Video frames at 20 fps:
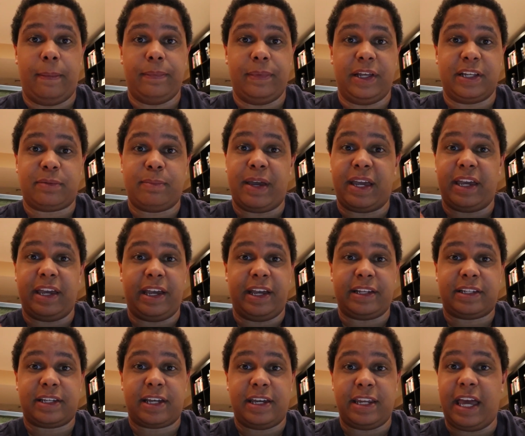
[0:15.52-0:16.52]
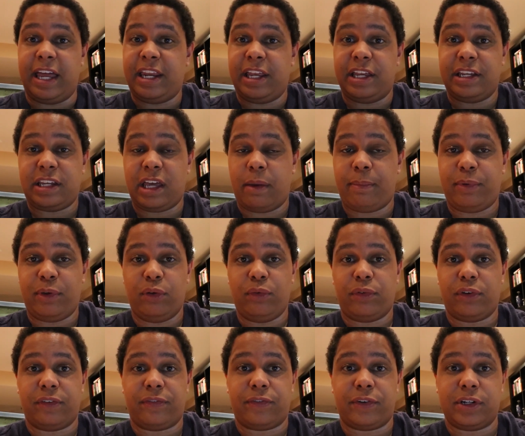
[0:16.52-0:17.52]
it's making its Canadian debut
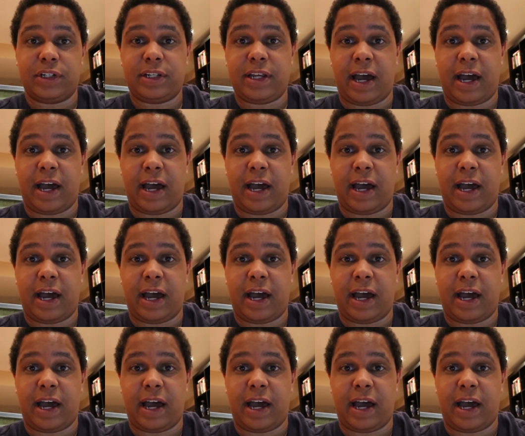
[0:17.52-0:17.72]
for the first